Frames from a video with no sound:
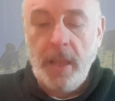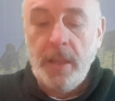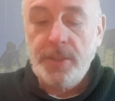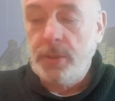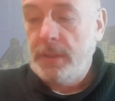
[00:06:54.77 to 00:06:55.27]

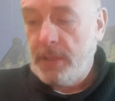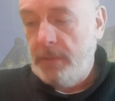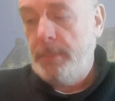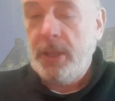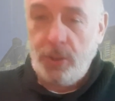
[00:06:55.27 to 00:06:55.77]
So they've
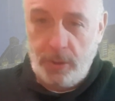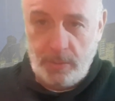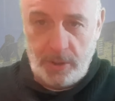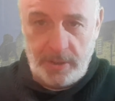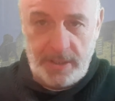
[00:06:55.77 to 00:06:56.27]
given me the wrong
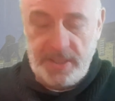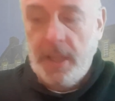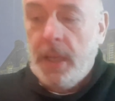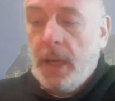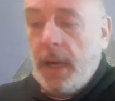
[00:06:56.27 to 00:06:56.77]
one on this.
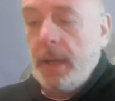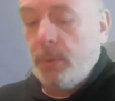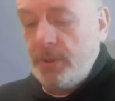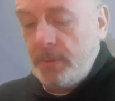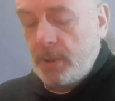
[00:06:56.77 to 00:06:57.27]
I wanted